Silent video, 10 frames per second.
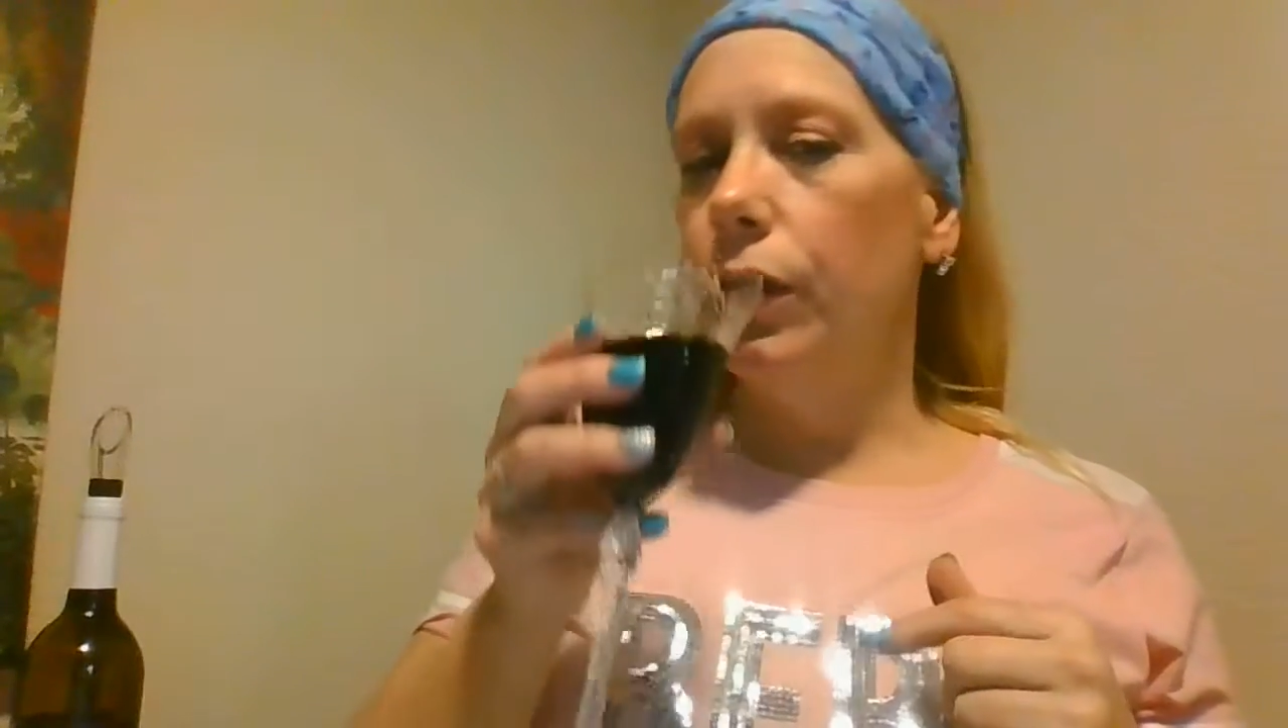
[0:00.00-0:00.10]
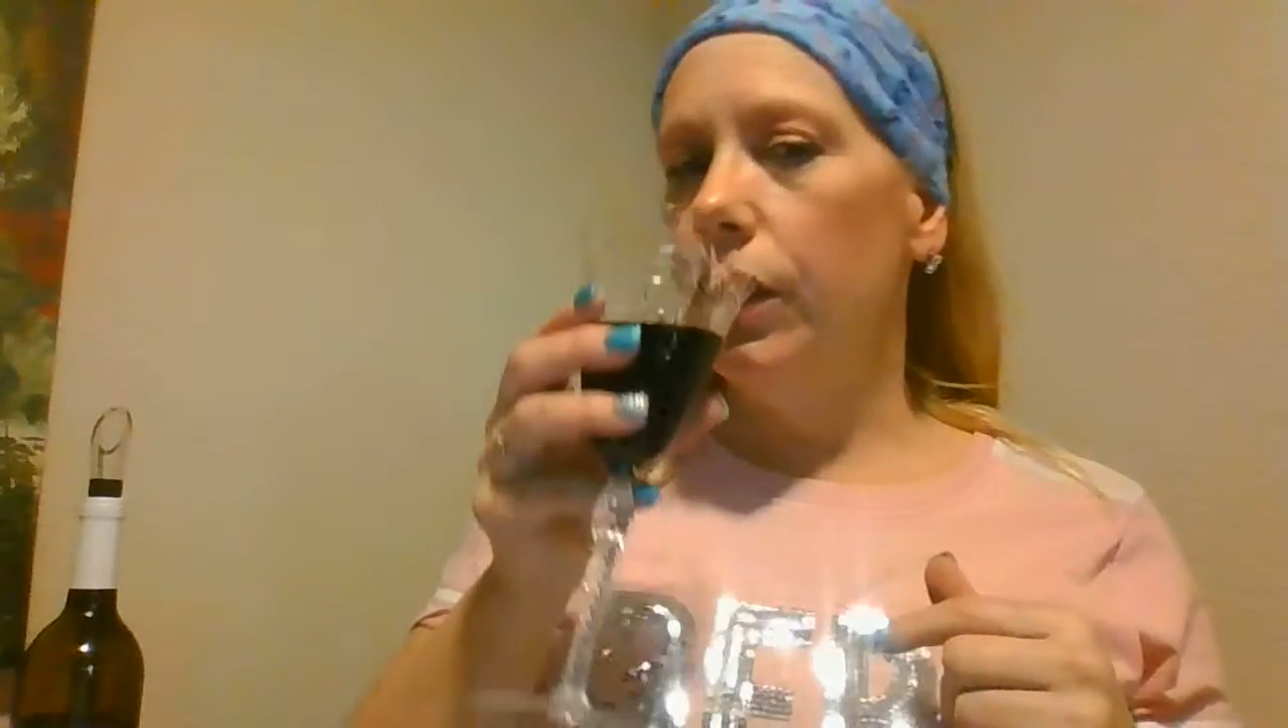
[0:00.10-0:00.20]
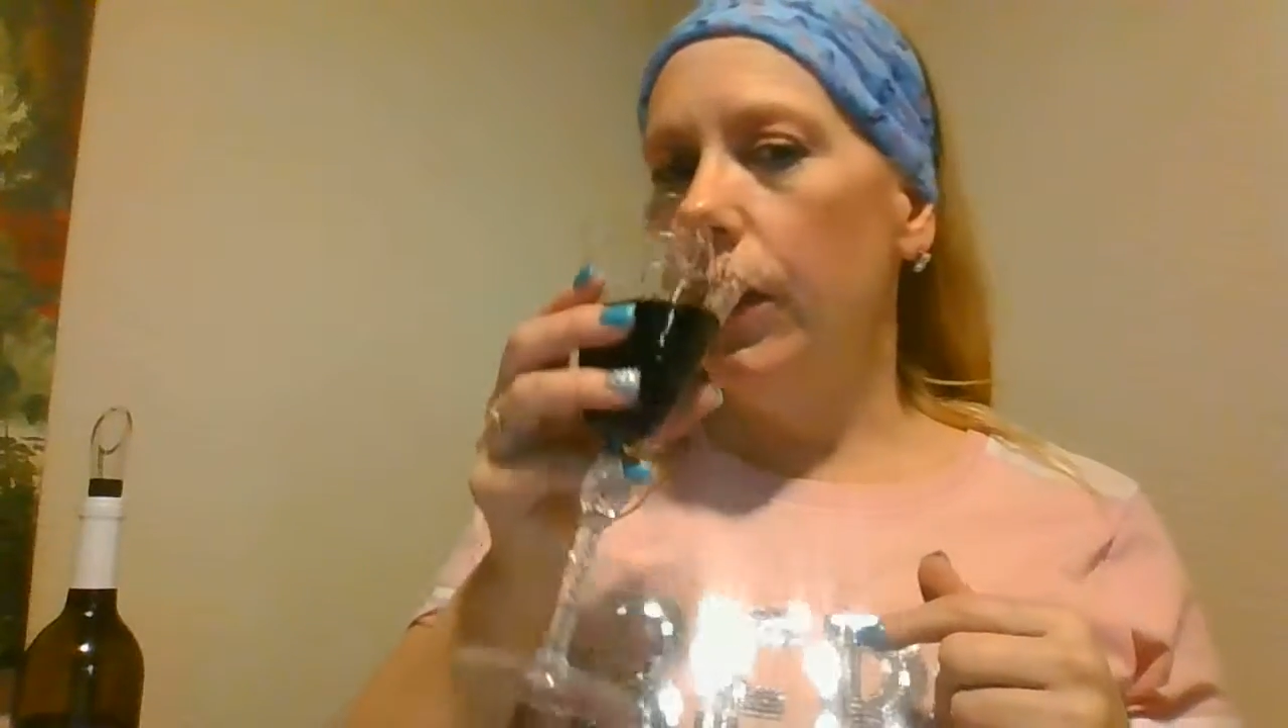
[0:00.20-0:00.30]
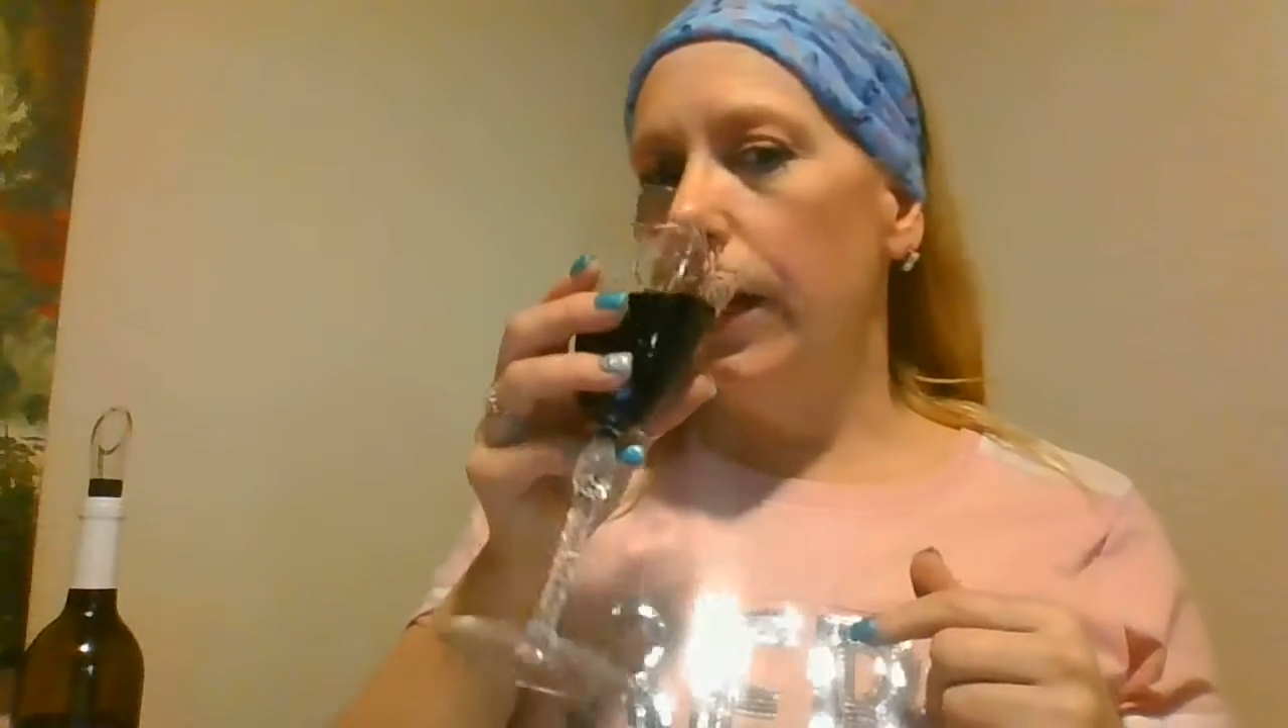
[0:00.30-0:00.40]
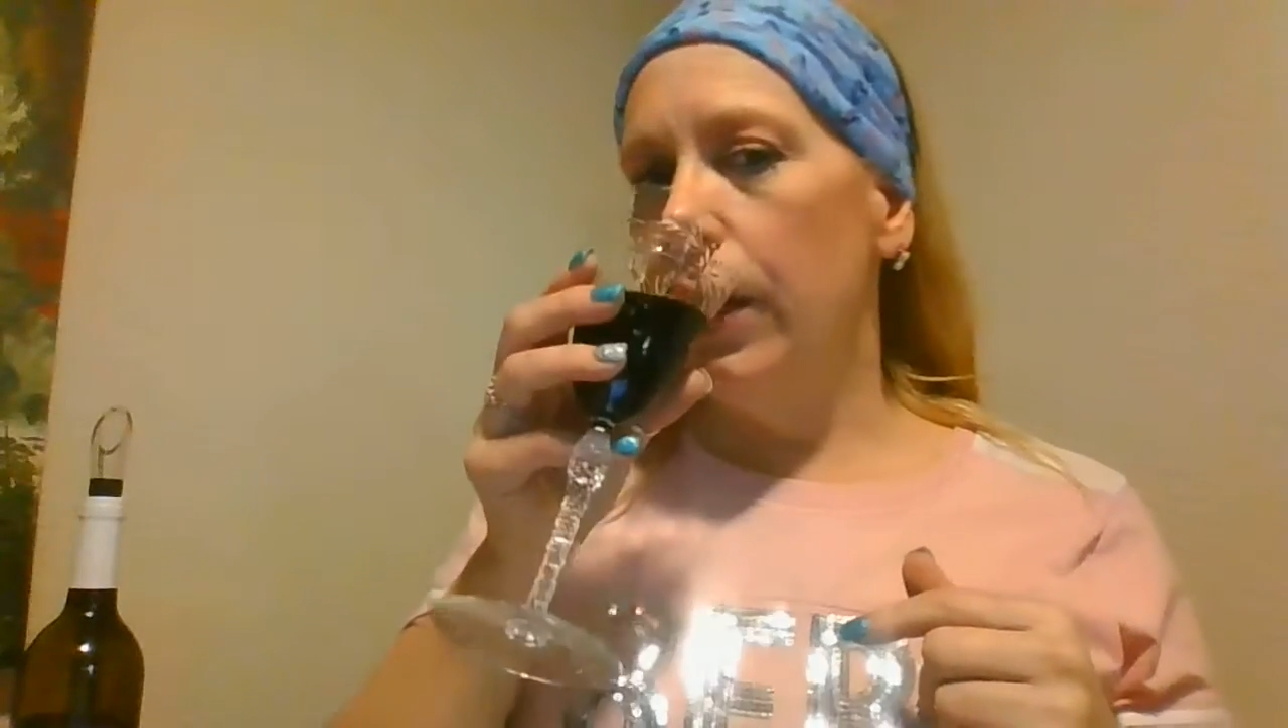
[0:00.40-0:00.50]
going to
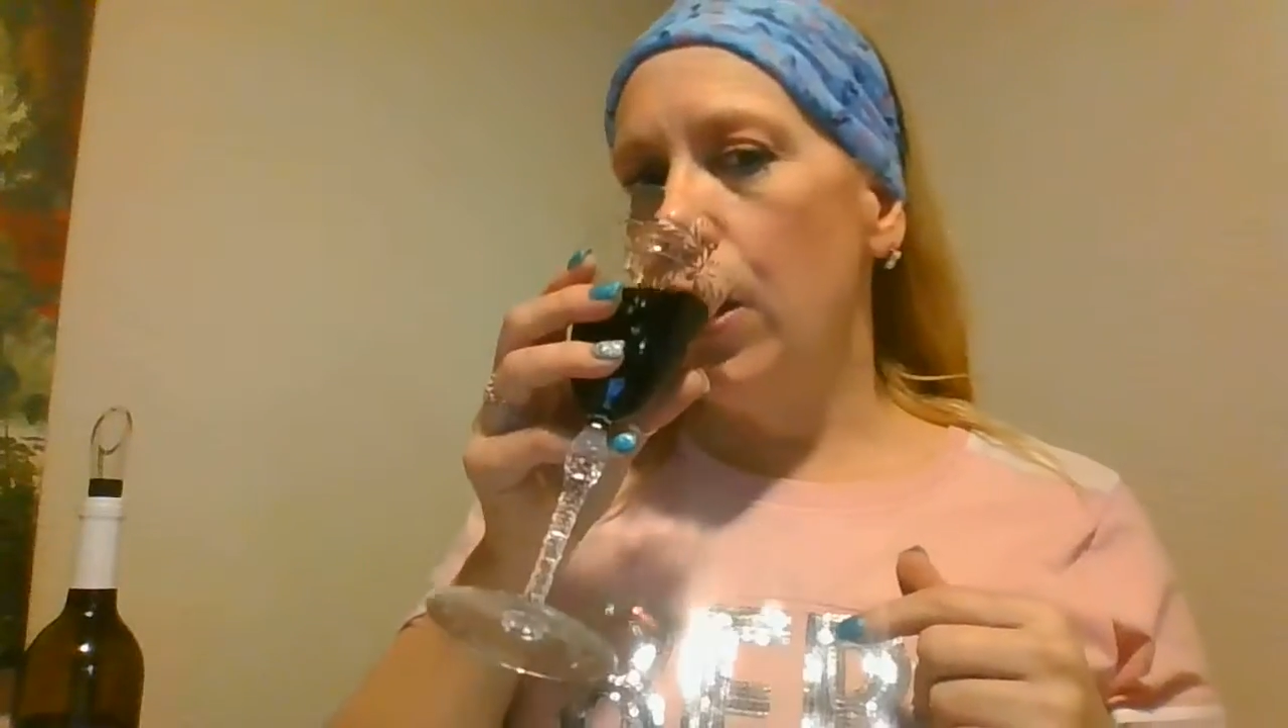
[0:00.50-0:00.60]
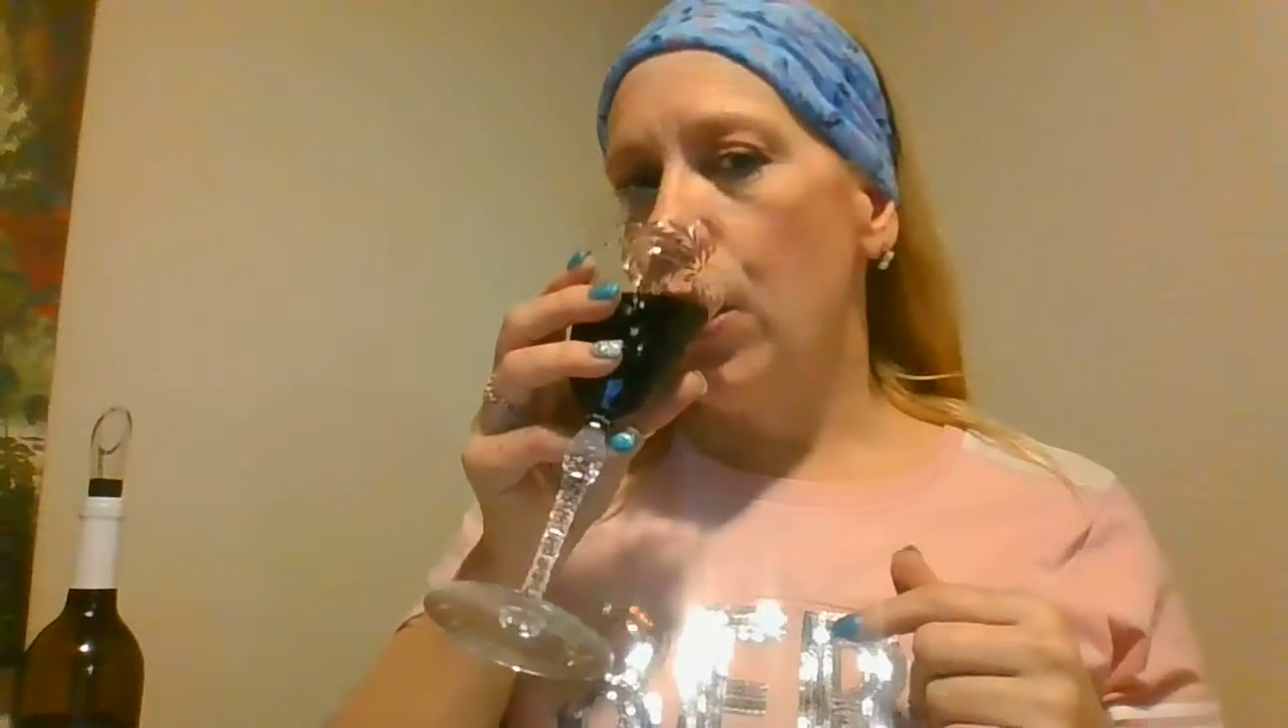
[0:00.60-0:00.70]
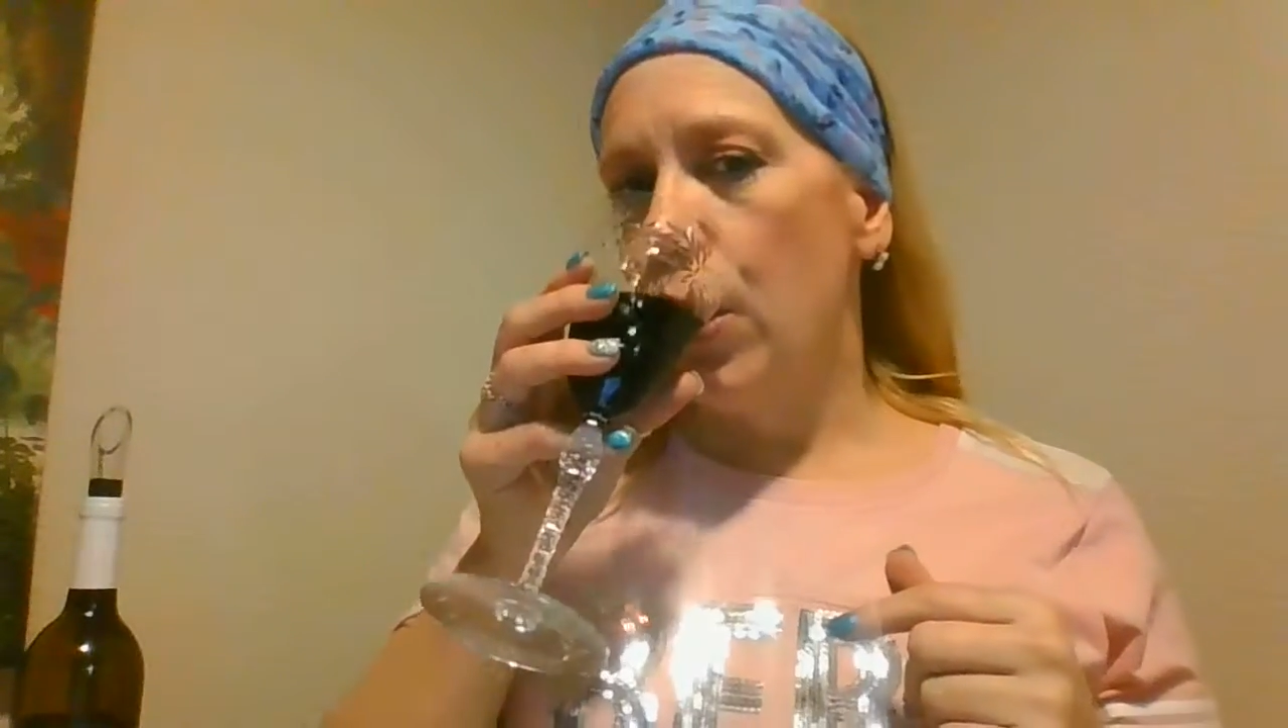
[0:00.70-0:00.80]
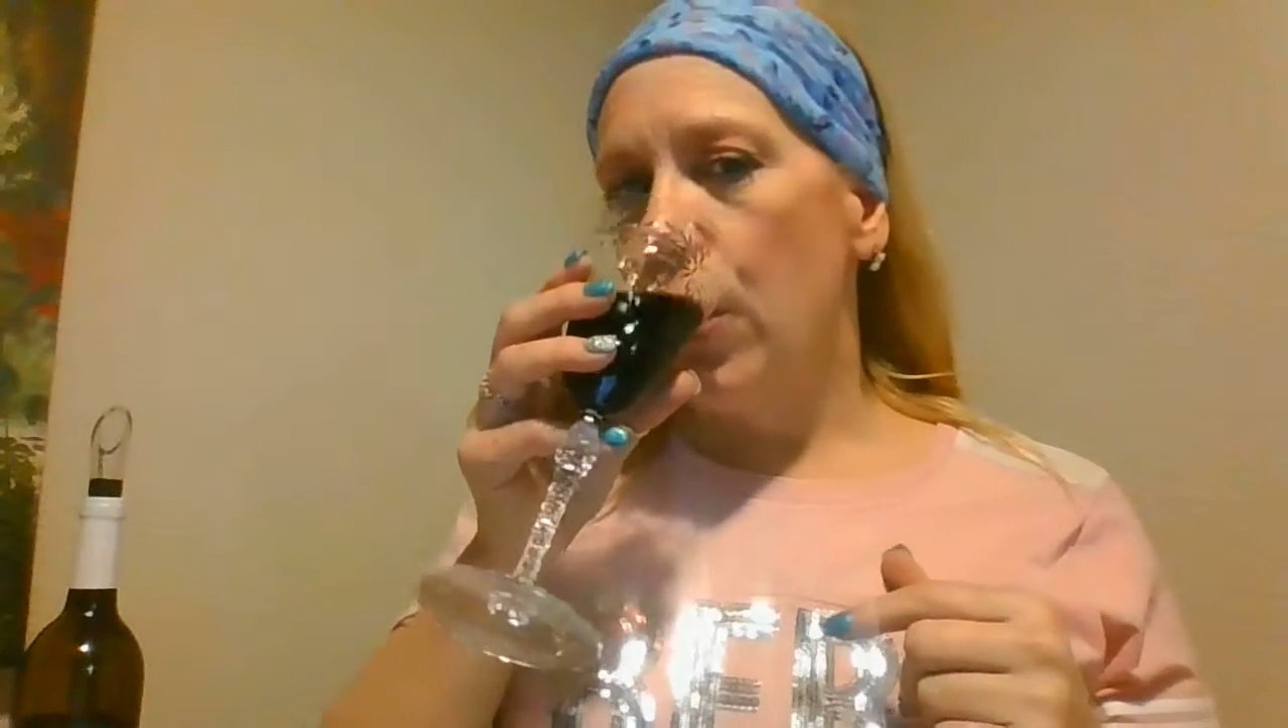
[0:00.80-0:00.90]
go ahead.